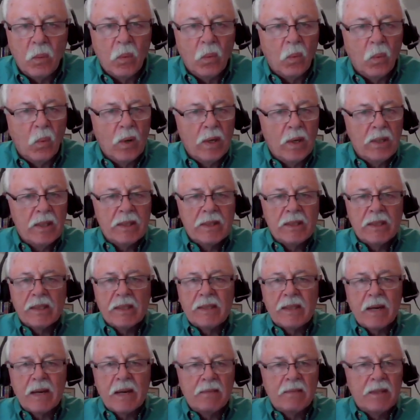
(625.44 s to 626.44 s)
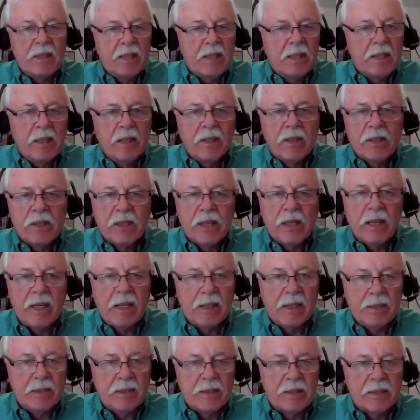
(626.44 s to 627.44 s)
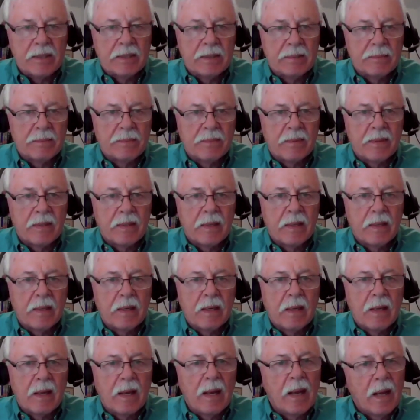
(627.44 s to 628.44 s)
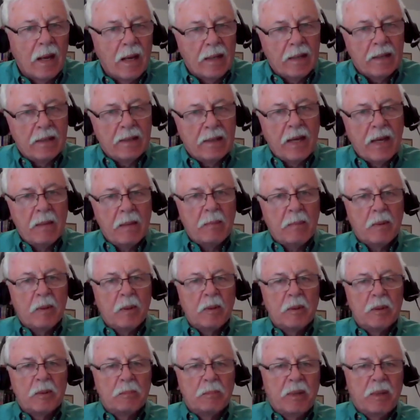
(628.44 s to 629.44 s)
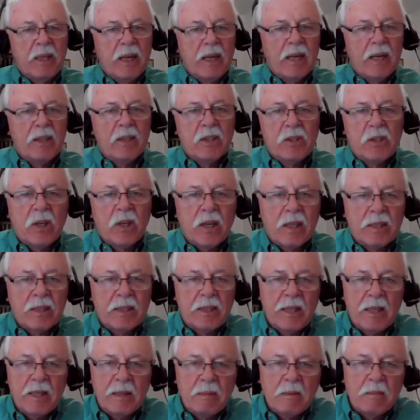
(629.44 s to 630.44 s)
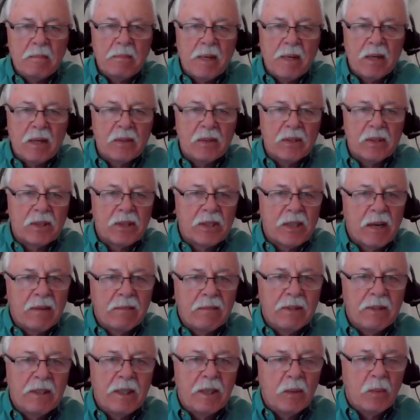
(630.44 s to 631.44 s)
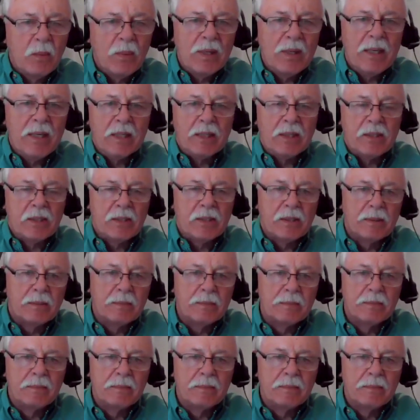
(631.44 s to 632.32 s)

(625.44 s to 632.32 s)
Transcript: When does the seventy years ends? And Gabriel began to talk to him about seventy weeks.